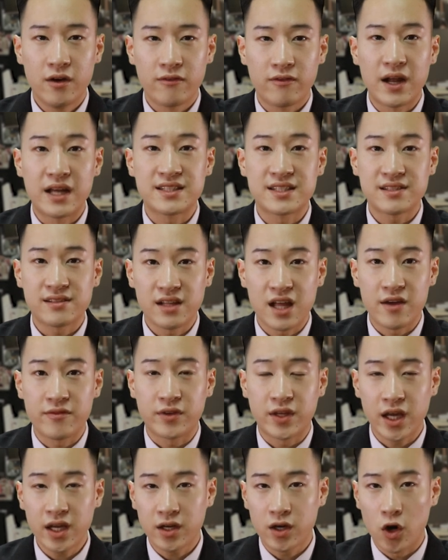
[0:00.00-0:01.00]

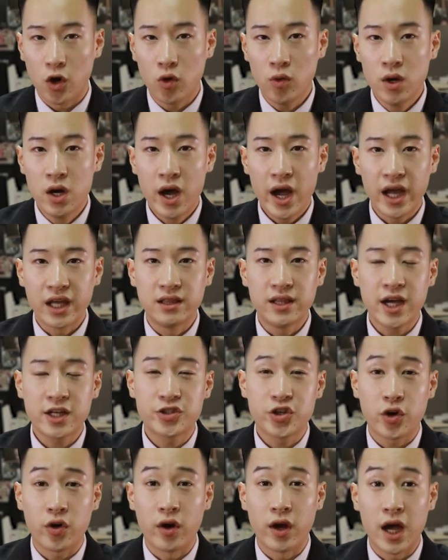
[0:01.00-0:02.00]
Vladislav Ginko, a
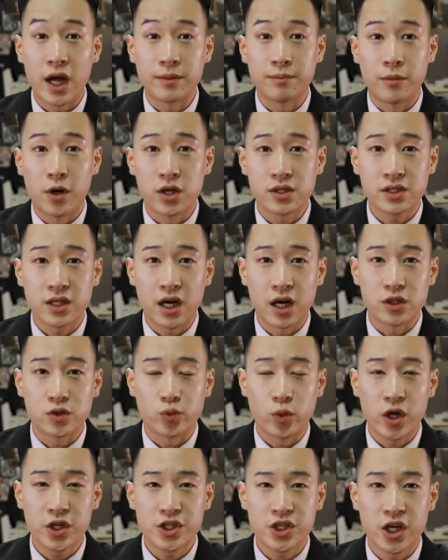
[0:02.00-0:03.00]
lecturer at Moscow's
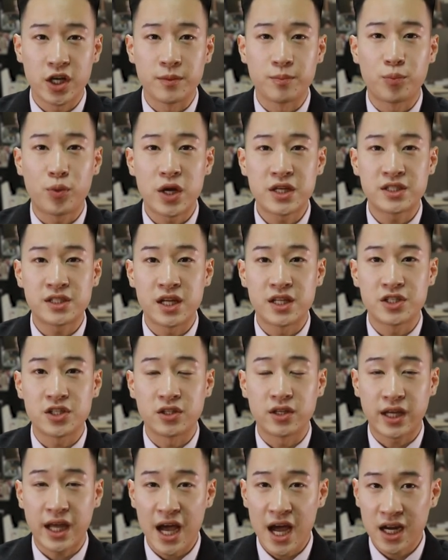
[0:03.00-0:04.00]
Russian
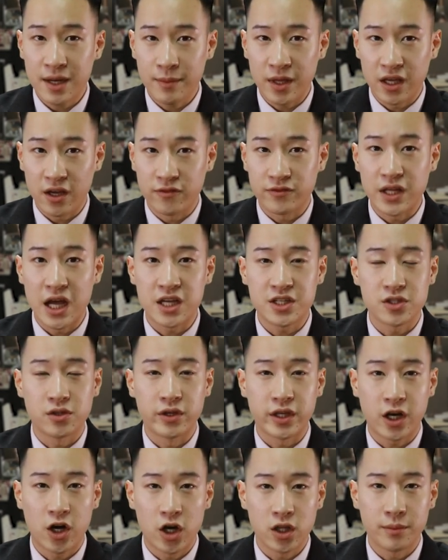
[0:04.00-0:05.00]
Presidential Academy of National
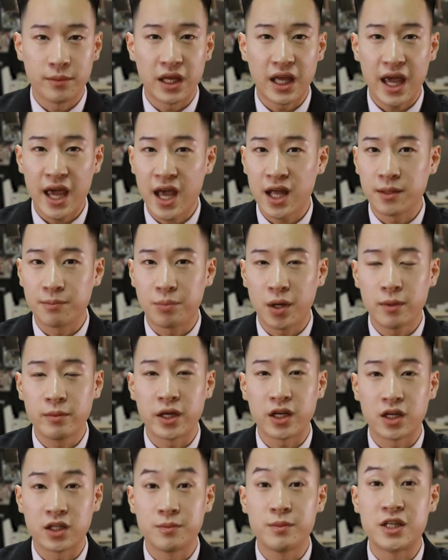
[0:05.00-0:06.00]
Economy and
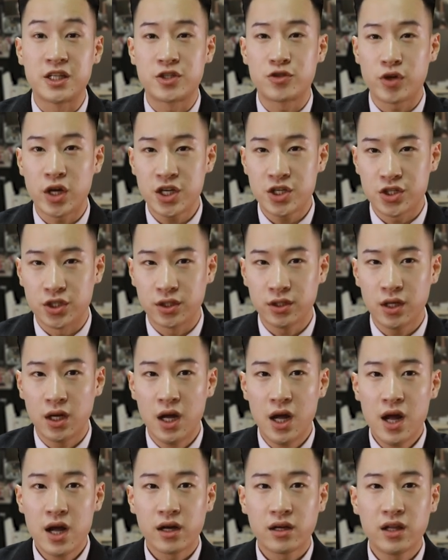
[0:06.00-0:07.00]
Public Administration,
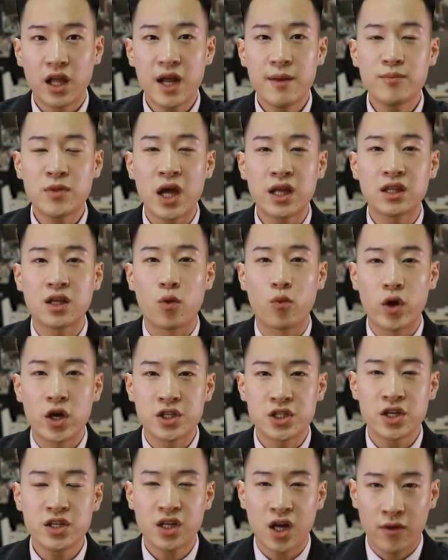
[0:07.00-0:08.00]
claimed that the
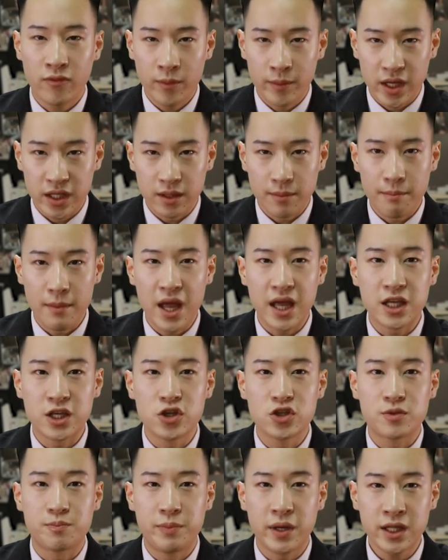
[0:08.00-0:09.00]
Russian government may
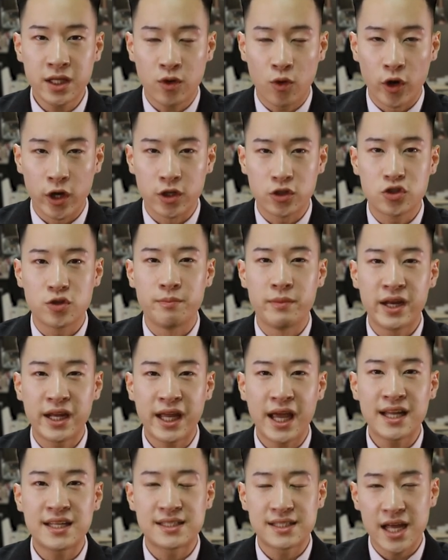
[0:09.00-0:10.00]
use Bitcoin to
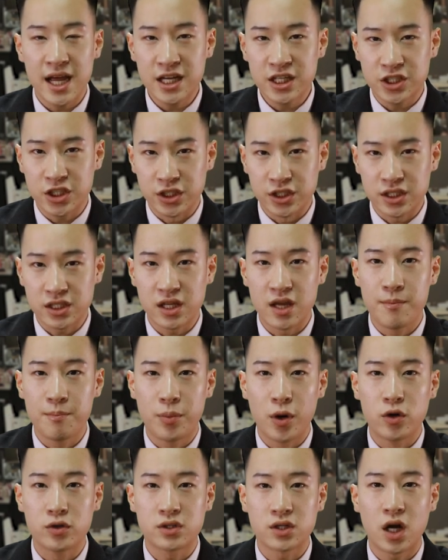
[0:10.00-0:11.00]
mitigate sanctions
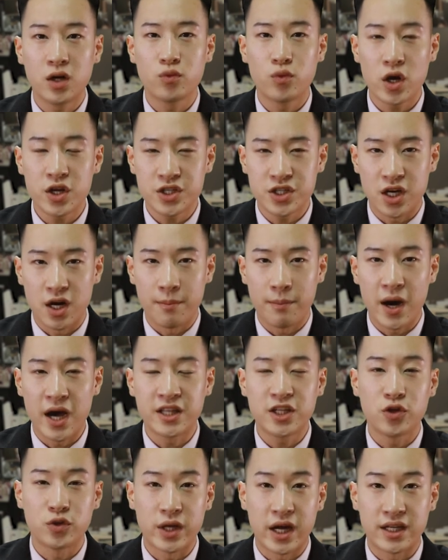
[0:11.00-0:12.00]
imposed on Russia by
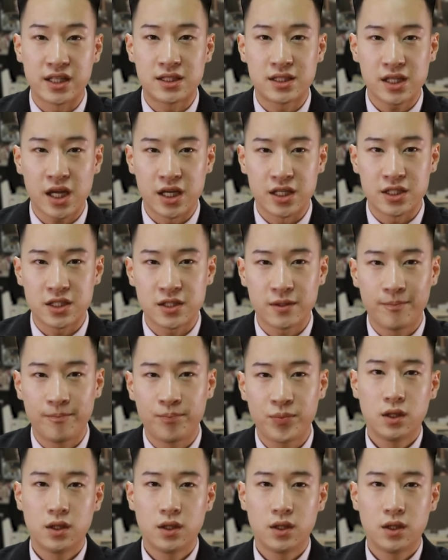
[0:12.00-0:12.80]
the United States.